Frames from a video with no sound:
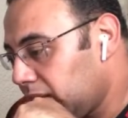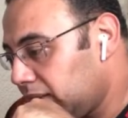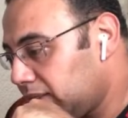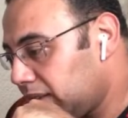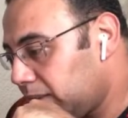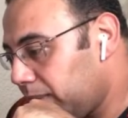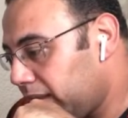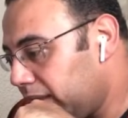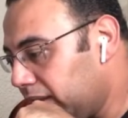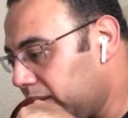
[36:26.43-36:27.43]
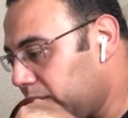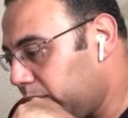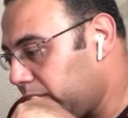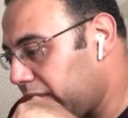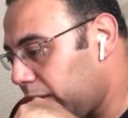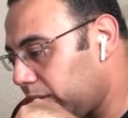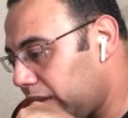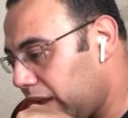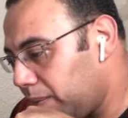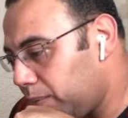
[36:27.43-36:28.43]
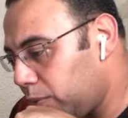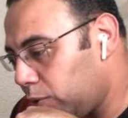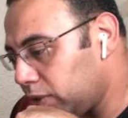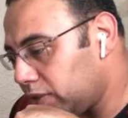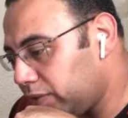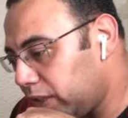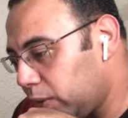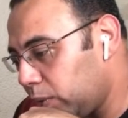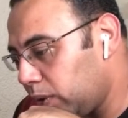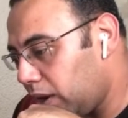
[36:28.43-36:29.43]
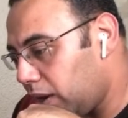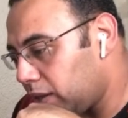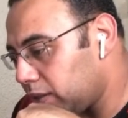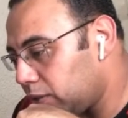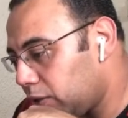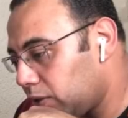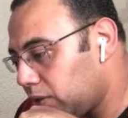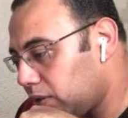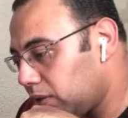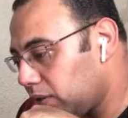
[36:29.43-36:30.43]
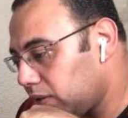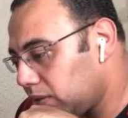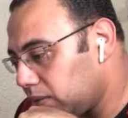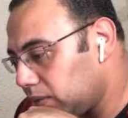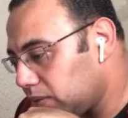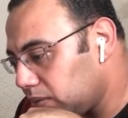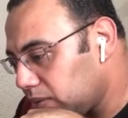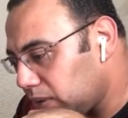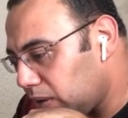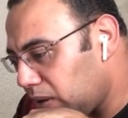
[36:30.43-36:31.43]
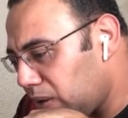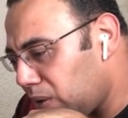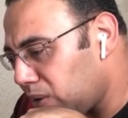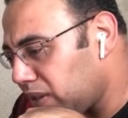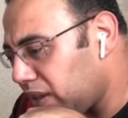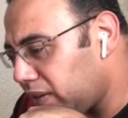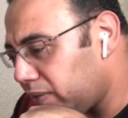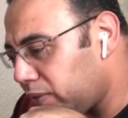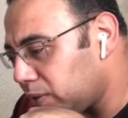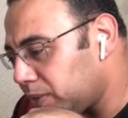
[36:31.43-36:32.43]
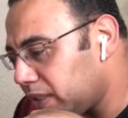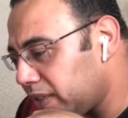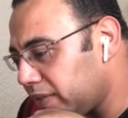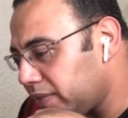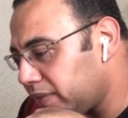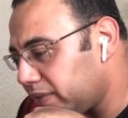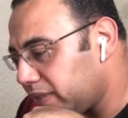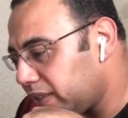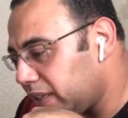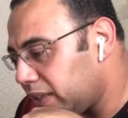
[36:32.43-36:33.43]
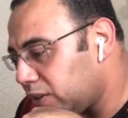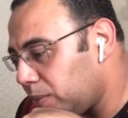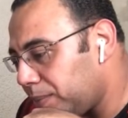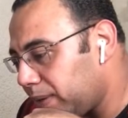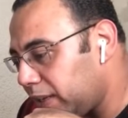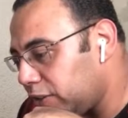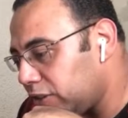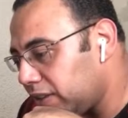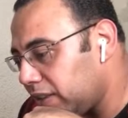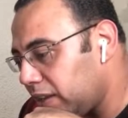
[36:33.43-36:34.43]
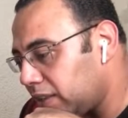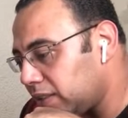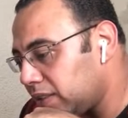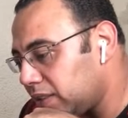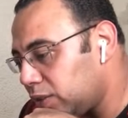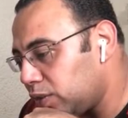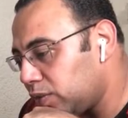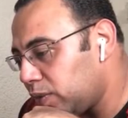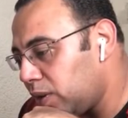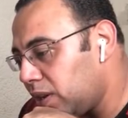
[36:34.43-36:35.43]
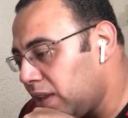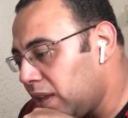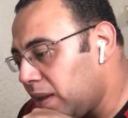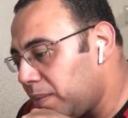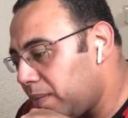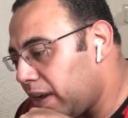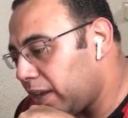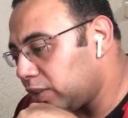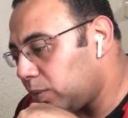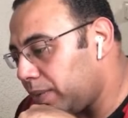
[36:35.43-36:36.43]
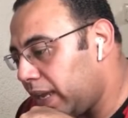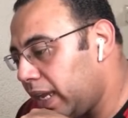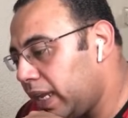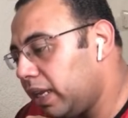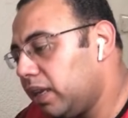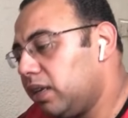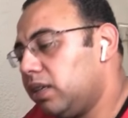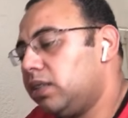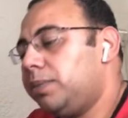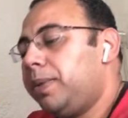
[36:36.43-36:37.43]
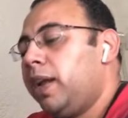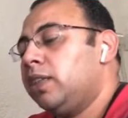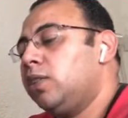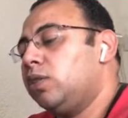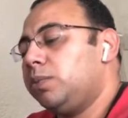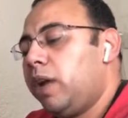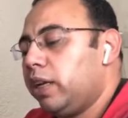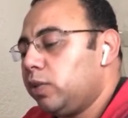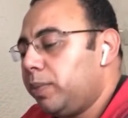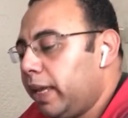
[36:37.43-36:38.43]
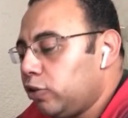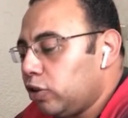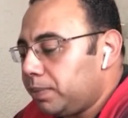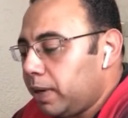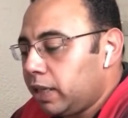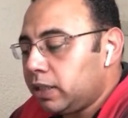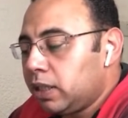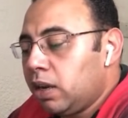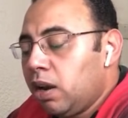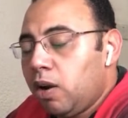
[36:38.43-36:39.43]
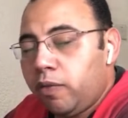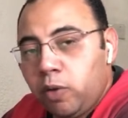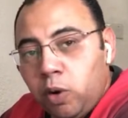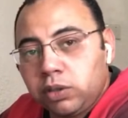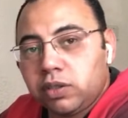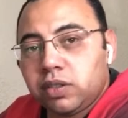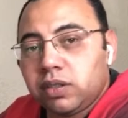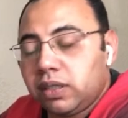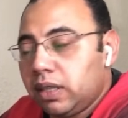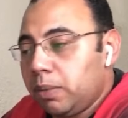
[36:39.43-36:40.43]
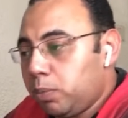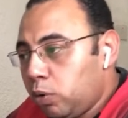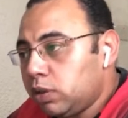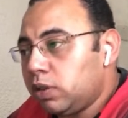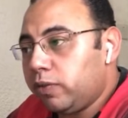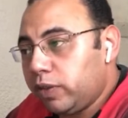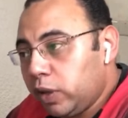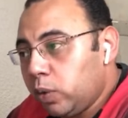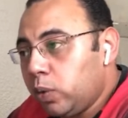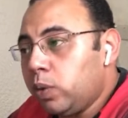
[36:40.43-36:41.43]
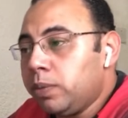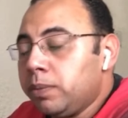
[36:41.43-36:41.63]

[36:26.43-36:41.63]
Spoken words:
Schematic without a board view are not all the informative. In combination, they are useful. Micromage repair or micromage repair. Of course, the board view